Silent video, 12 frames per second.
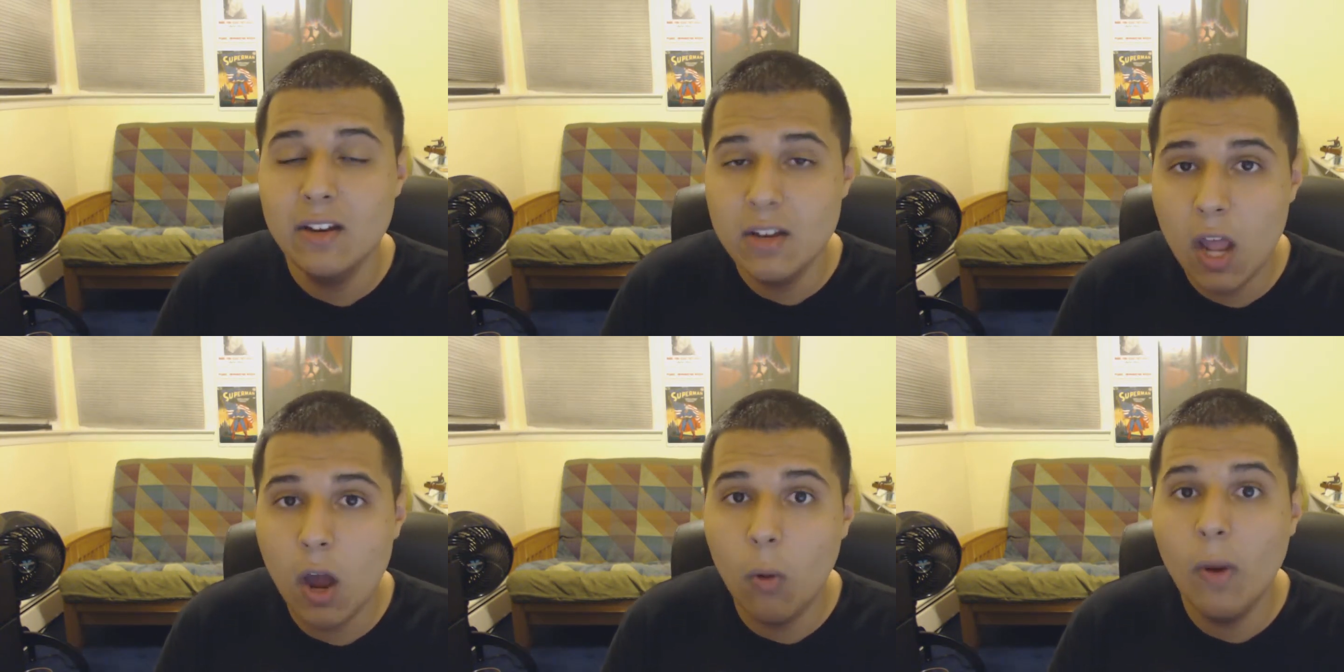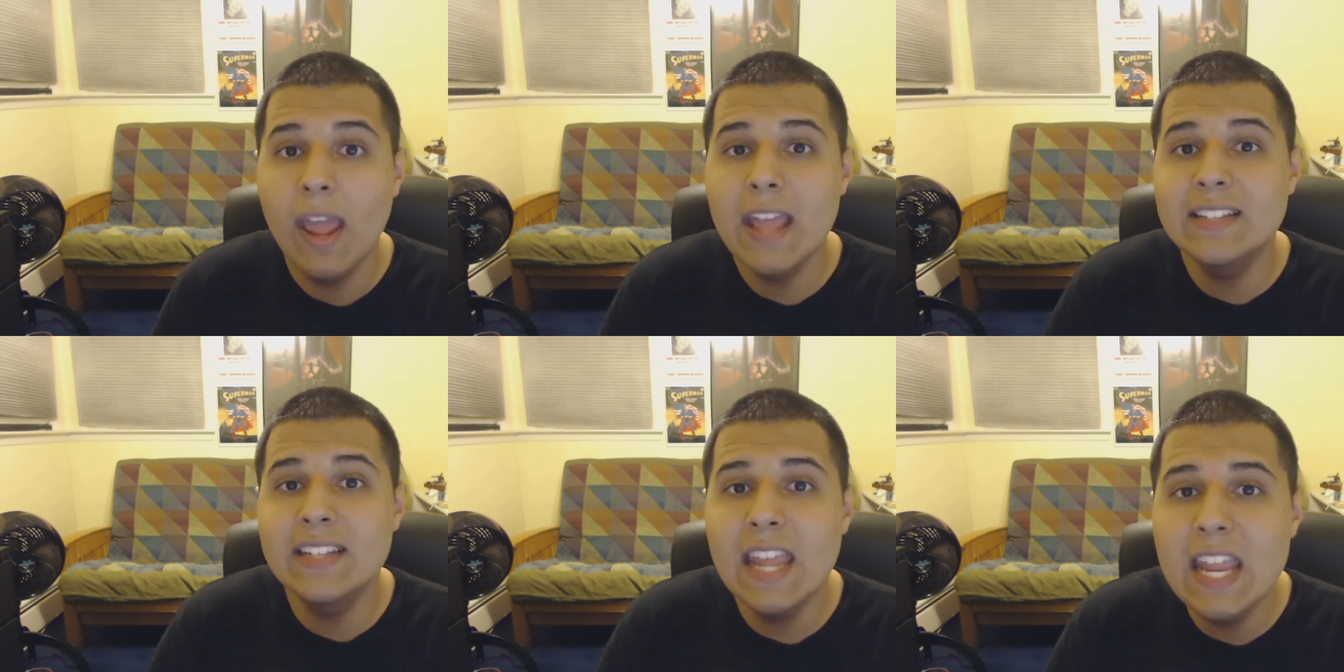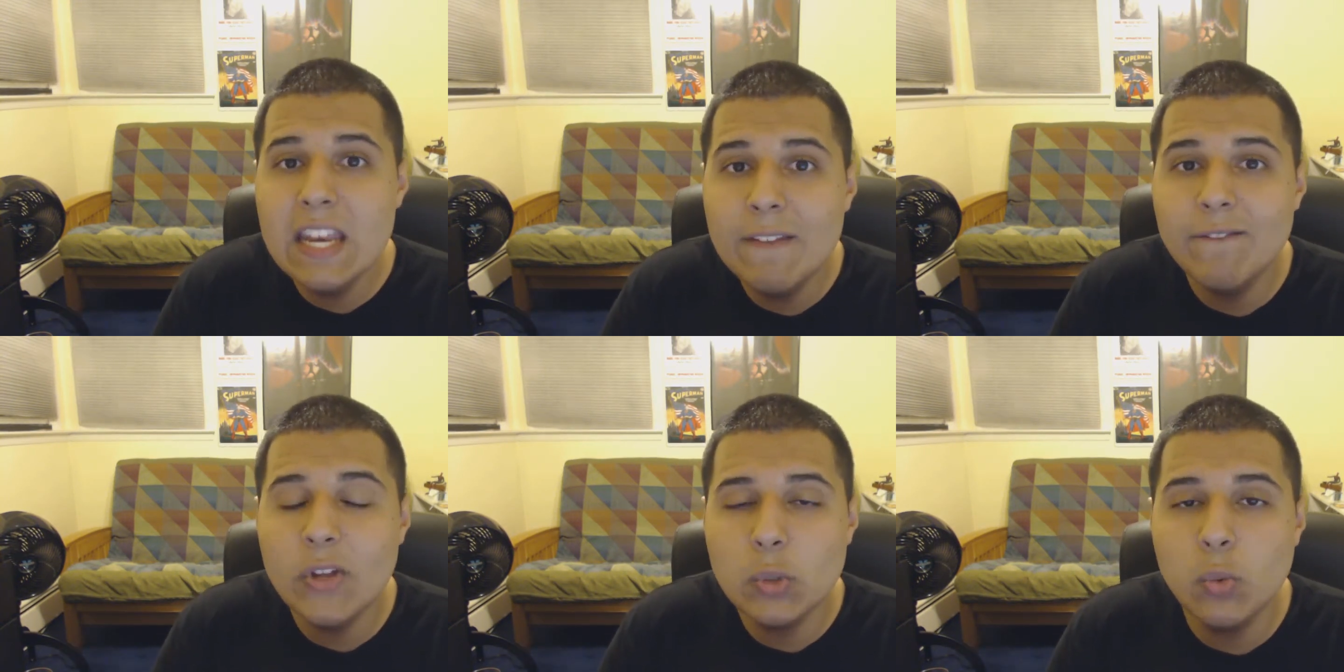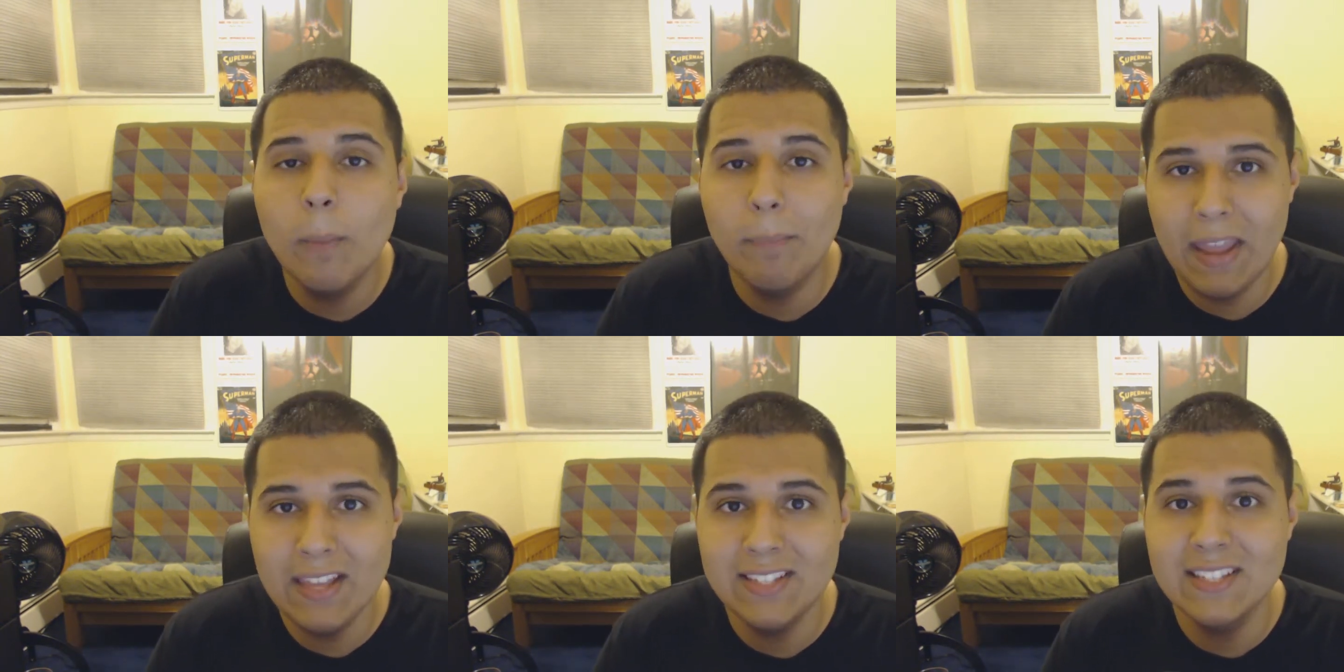No, it's an individual
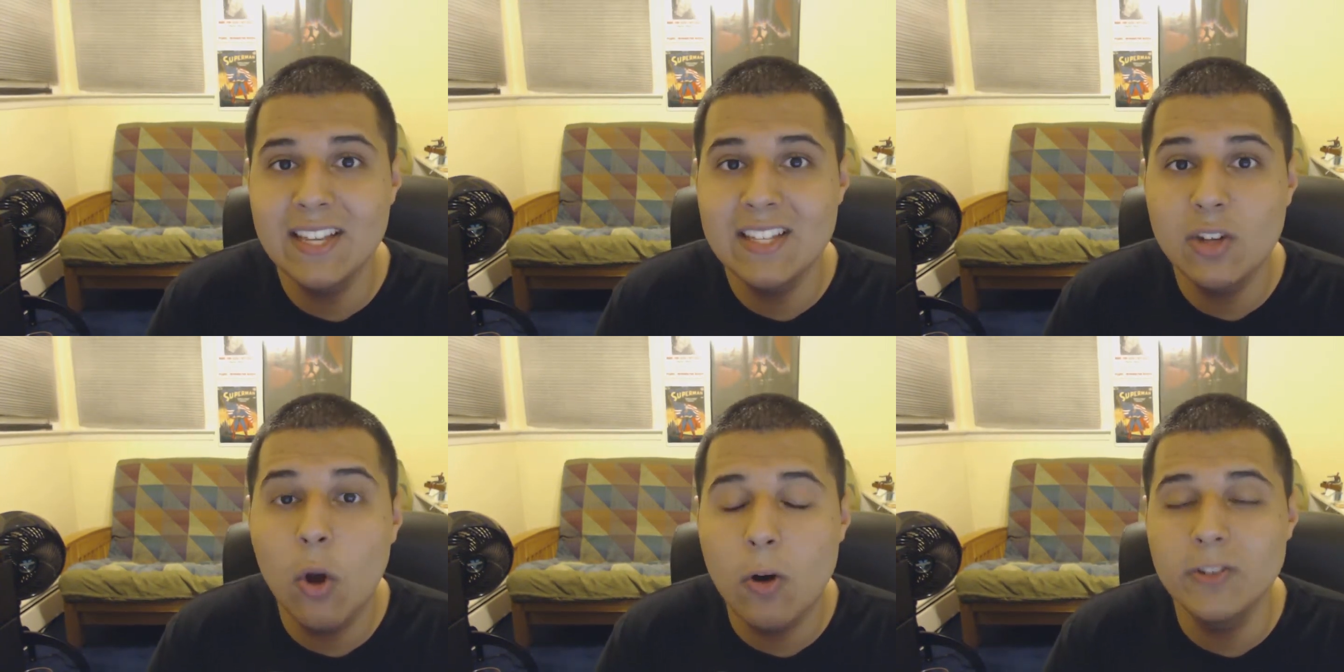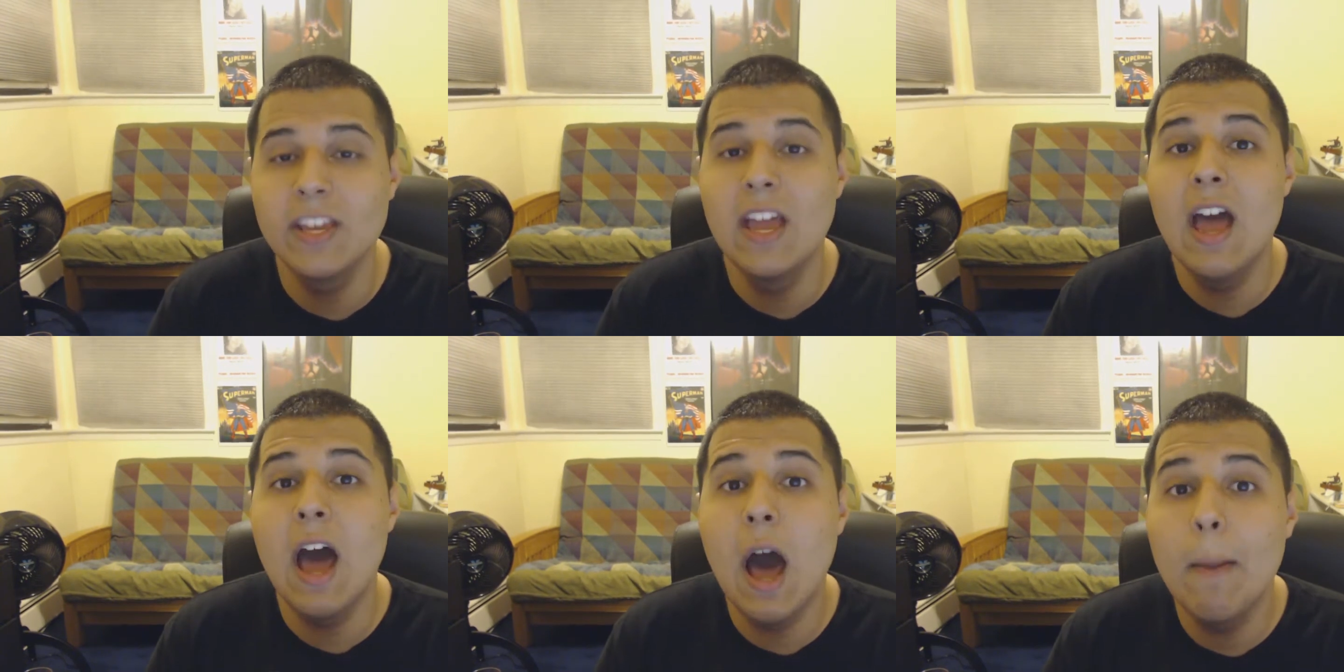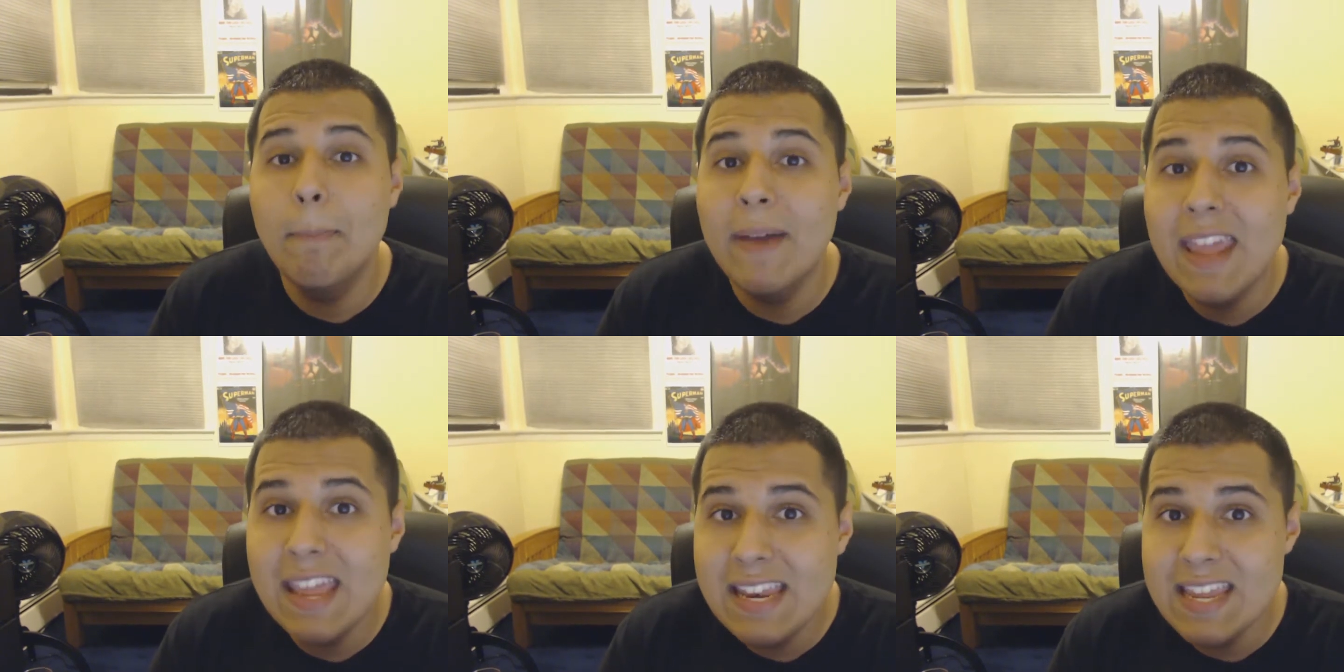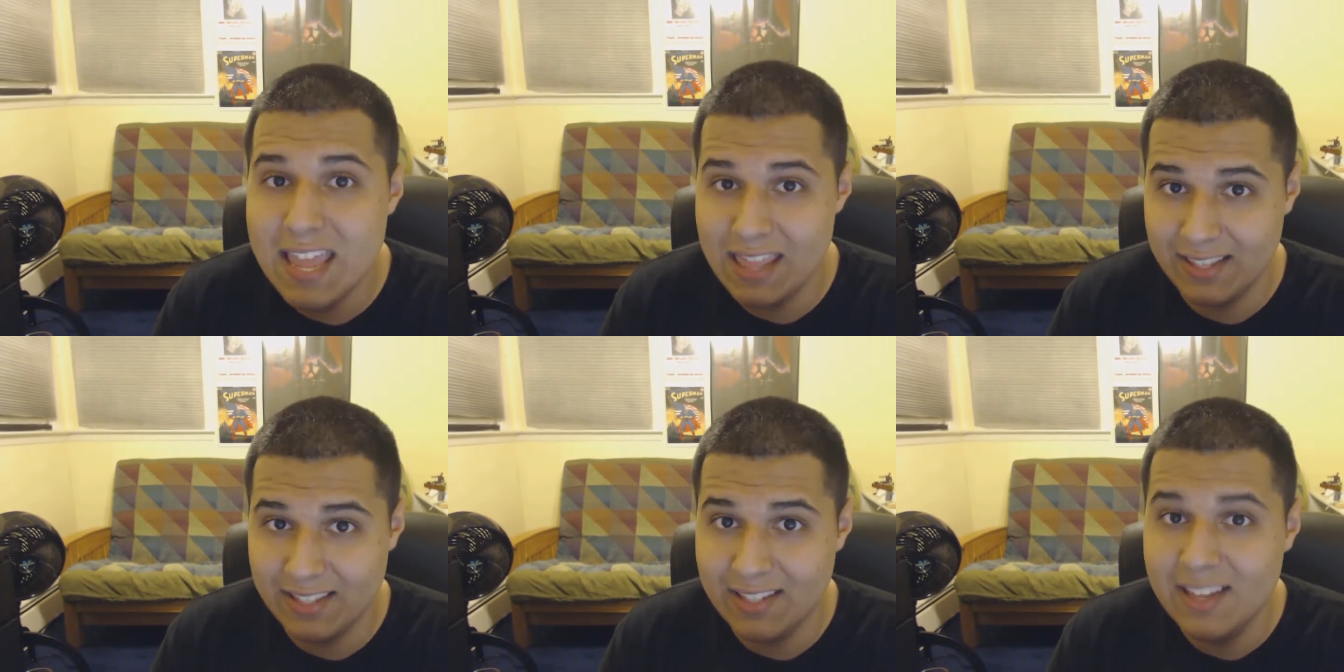basis. It's called
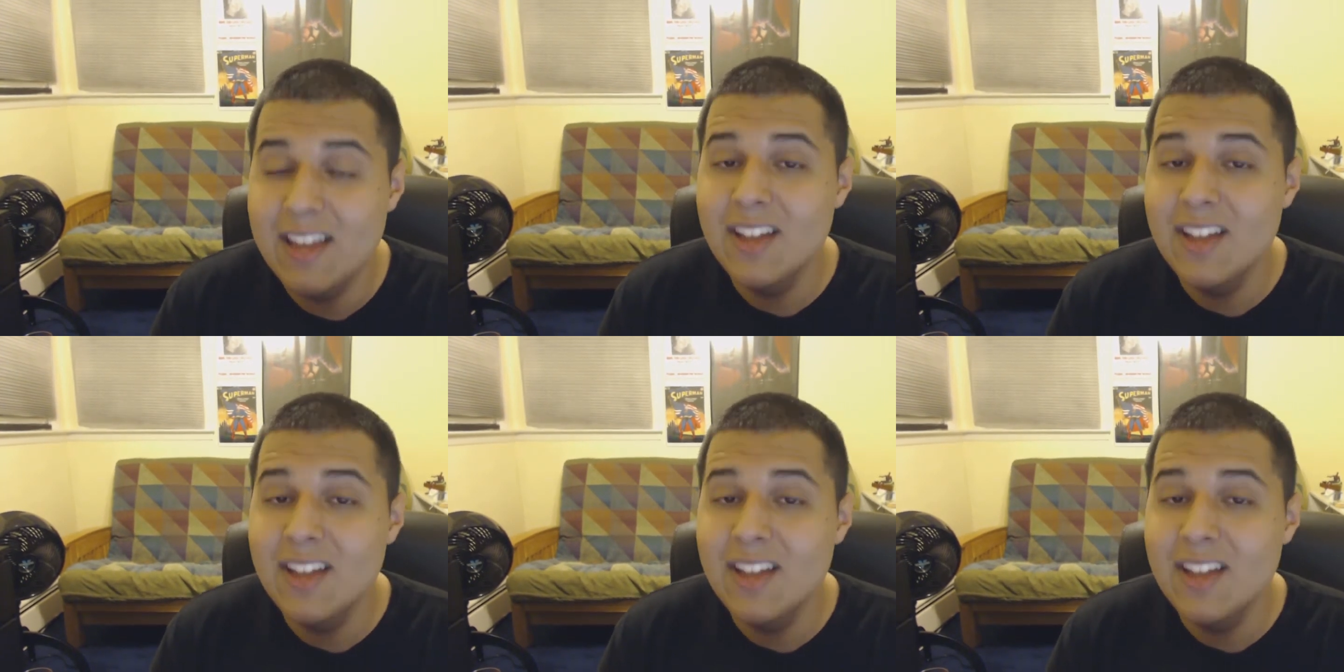opinions.